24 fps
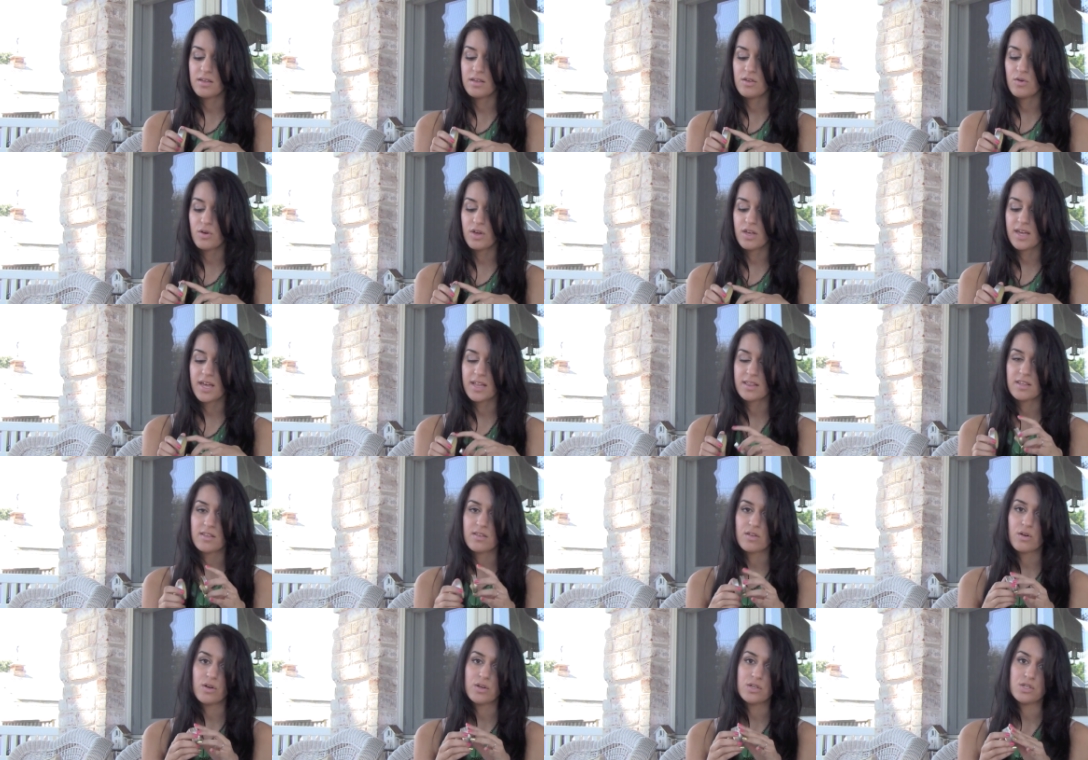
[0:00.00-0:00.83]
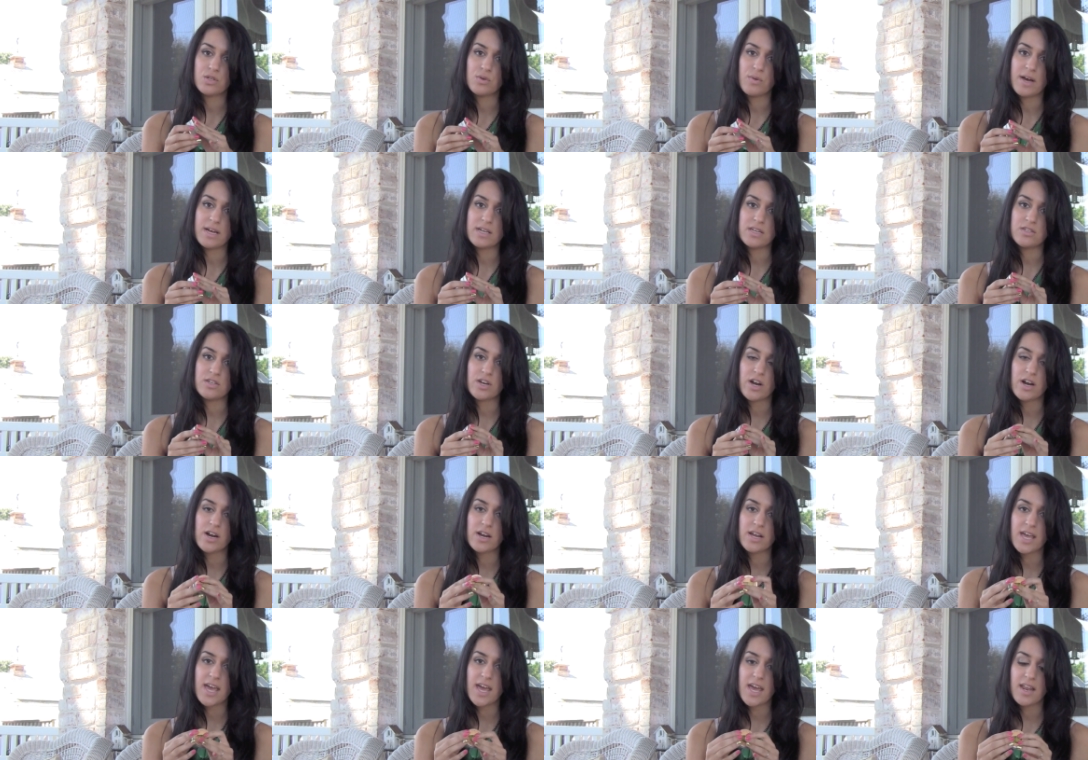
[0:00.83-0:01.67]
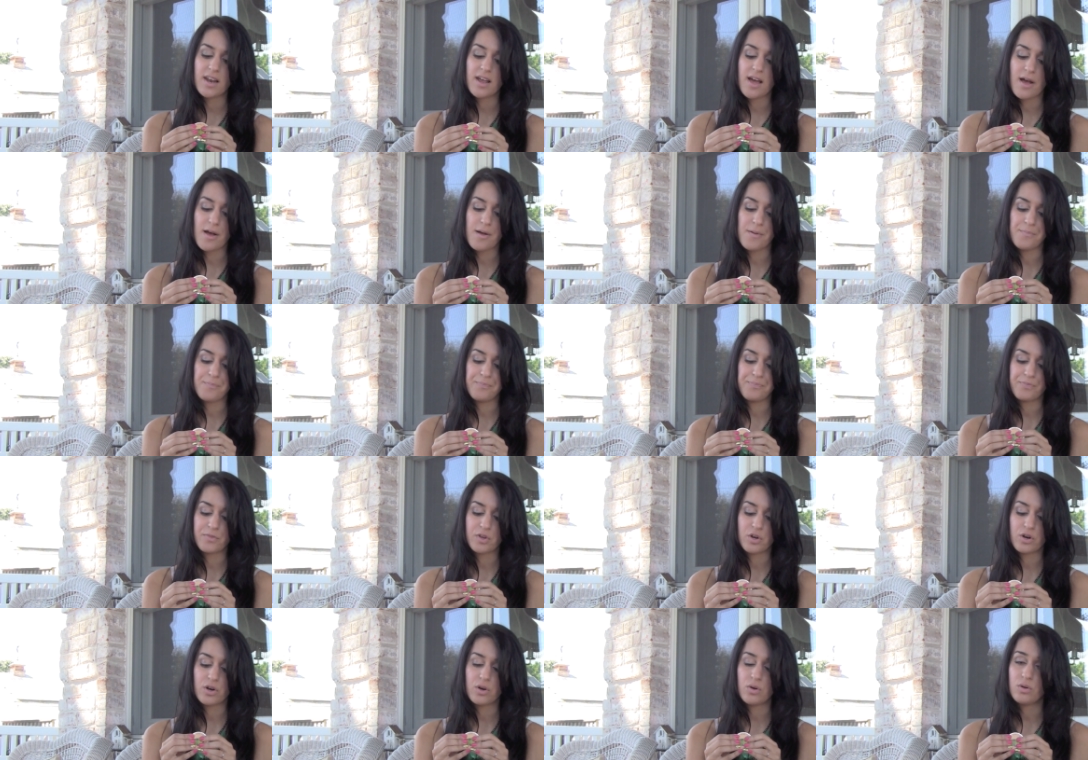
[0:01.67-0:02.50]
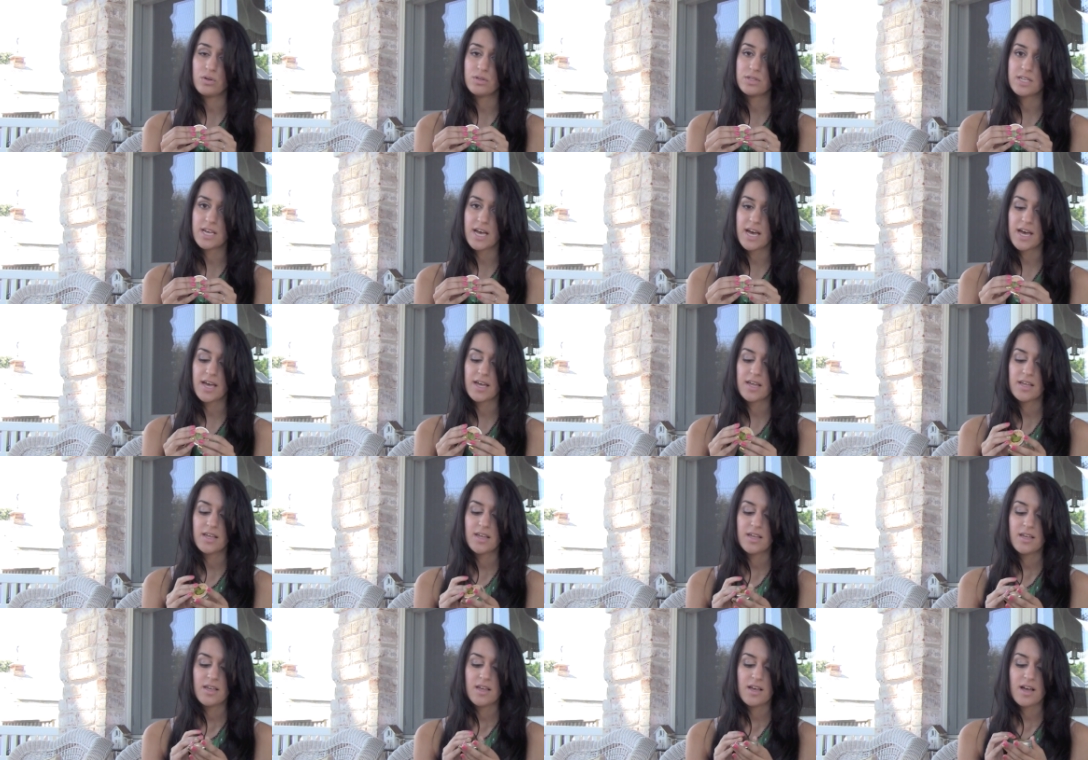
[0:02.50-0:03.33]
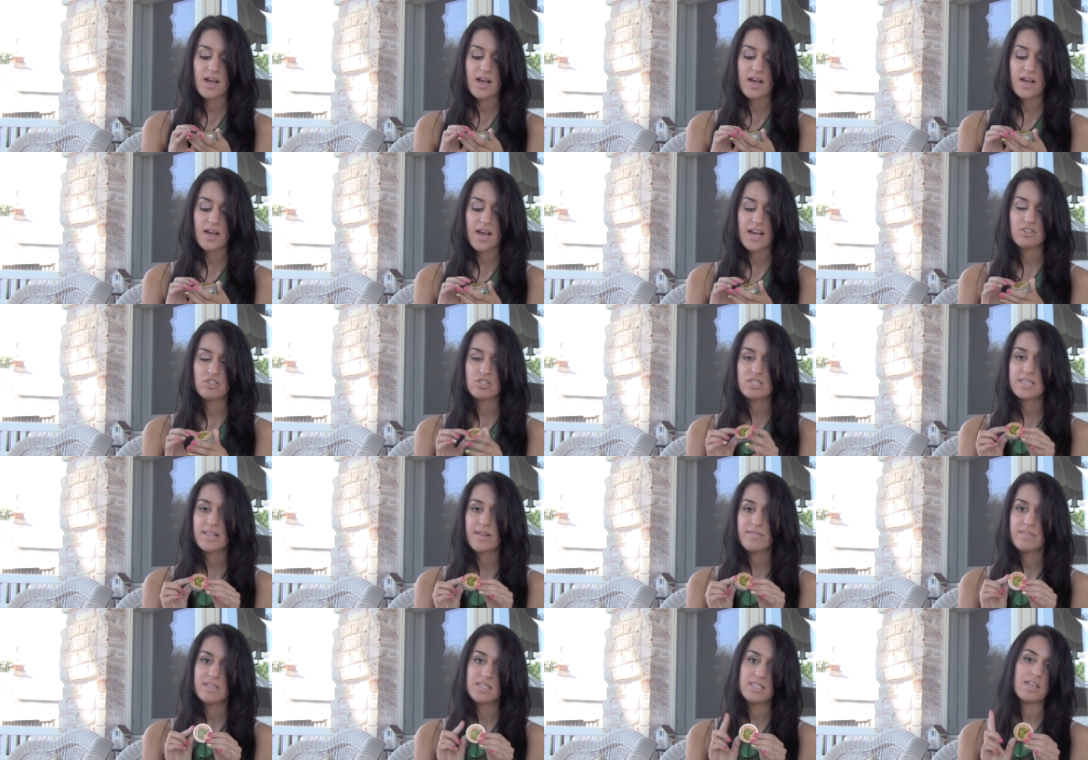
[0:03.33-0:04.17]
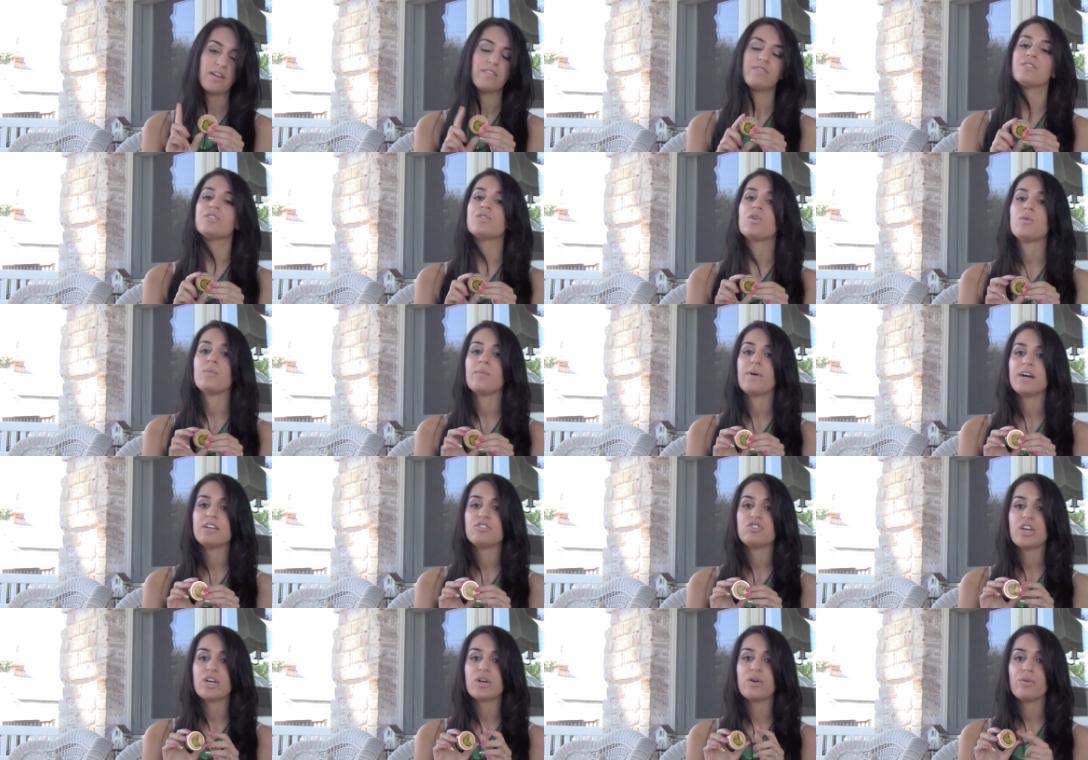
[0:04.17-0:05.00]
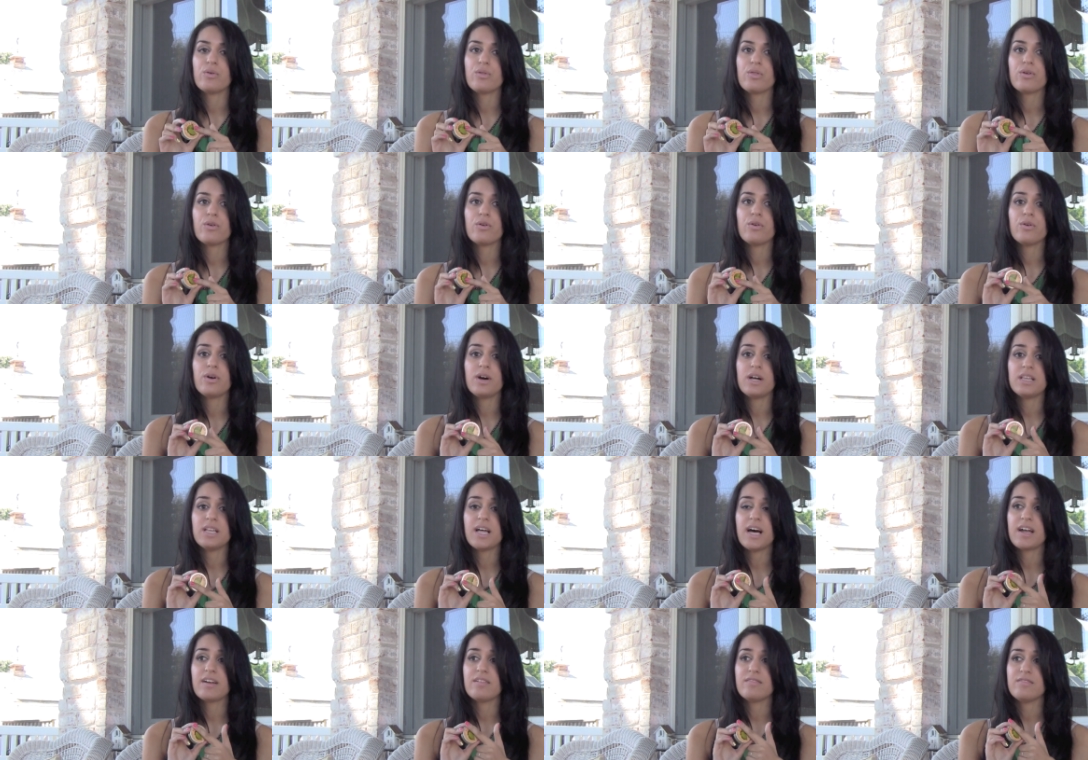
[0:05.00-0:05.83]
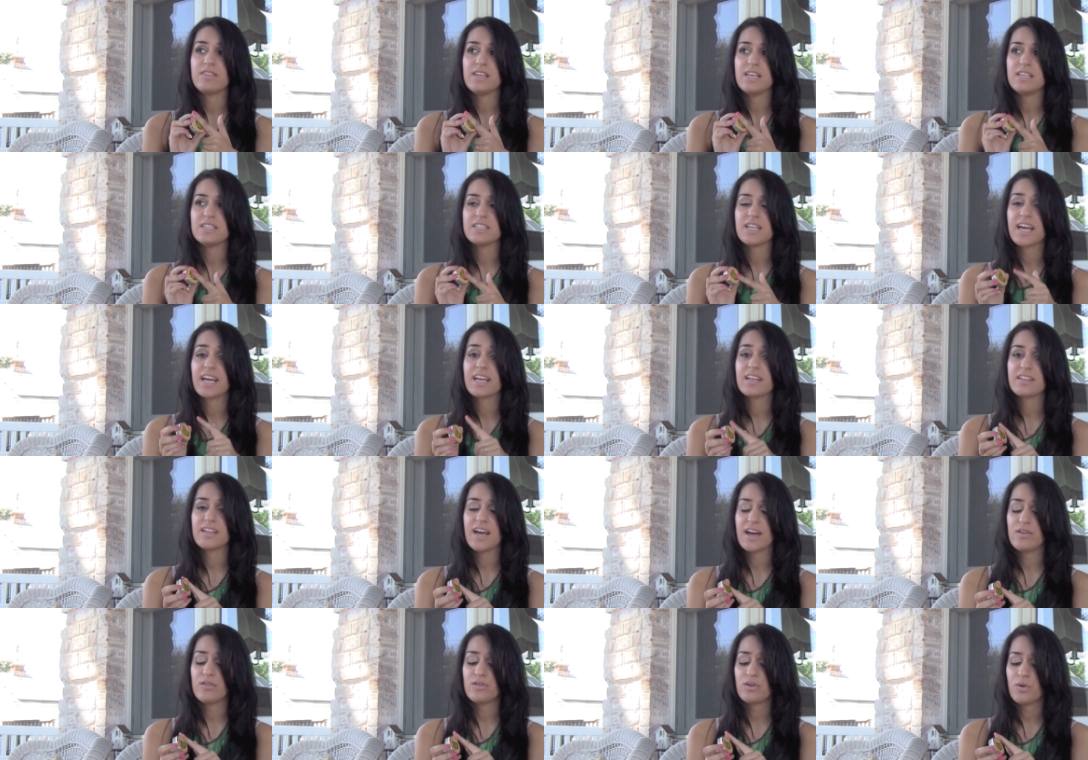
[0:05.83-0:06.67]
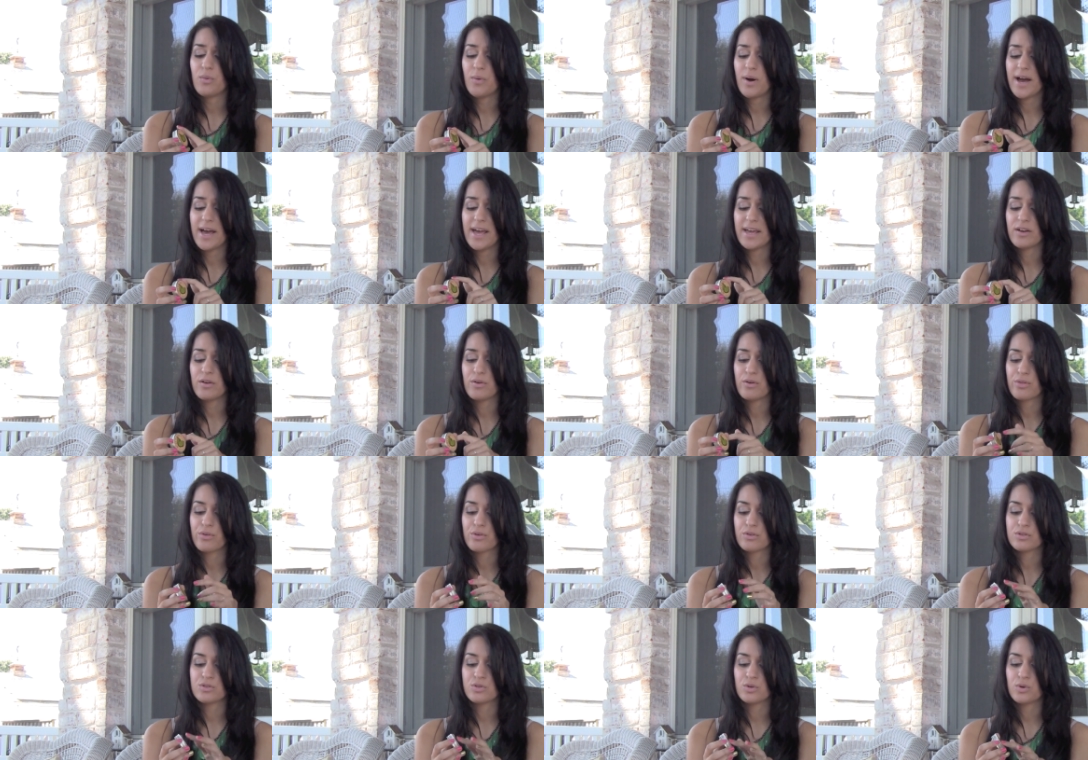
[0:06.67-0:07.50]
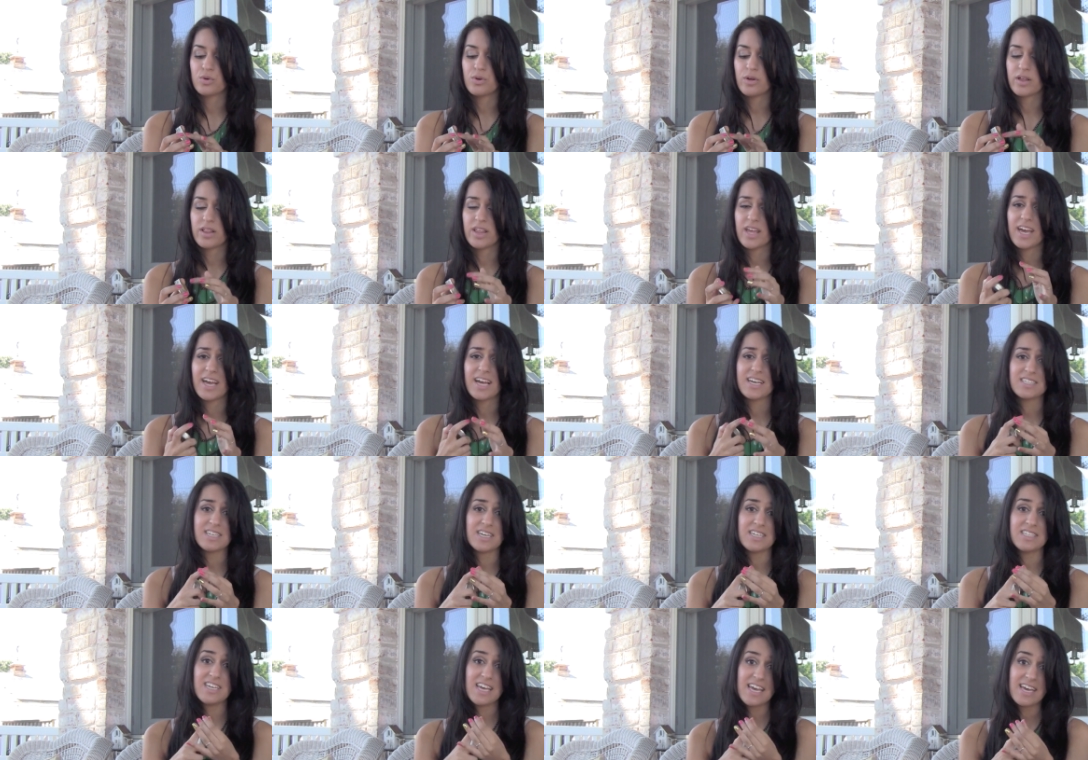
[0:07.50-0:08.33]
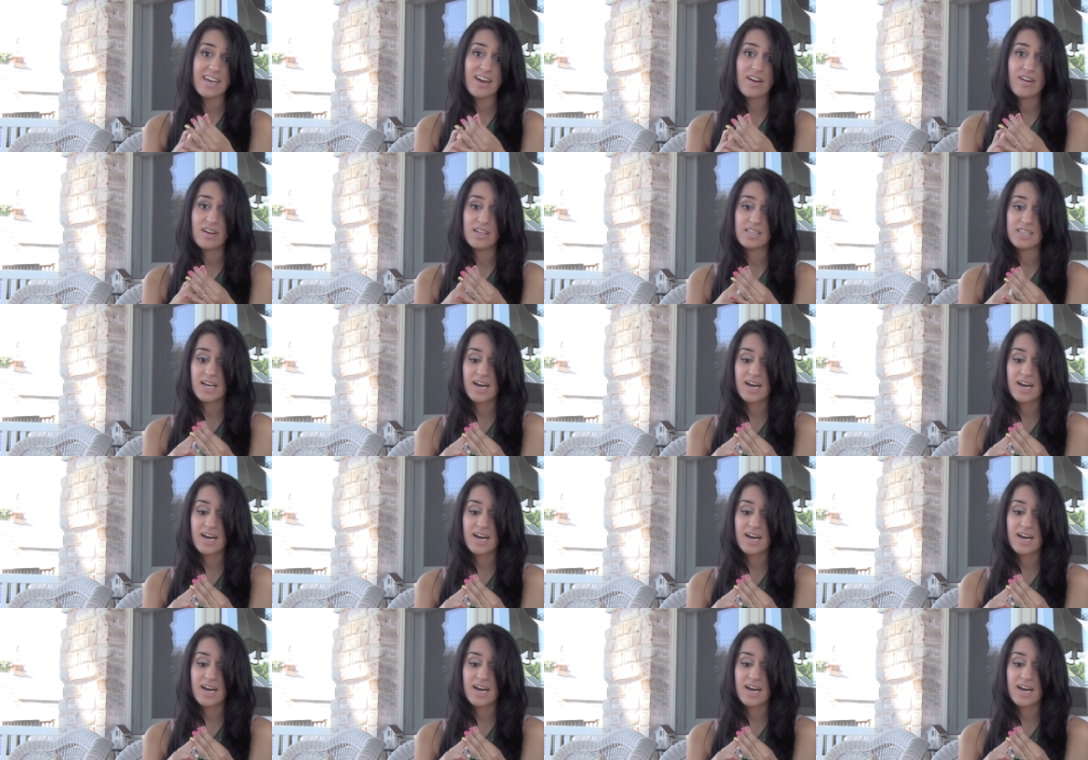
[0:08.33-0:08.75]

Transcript: you can get this also at Target um, or Ulta. Uh, I just love this stuff so much. I go through a lot of these. I, I don't know why I go through it so quickly. I guess I take out a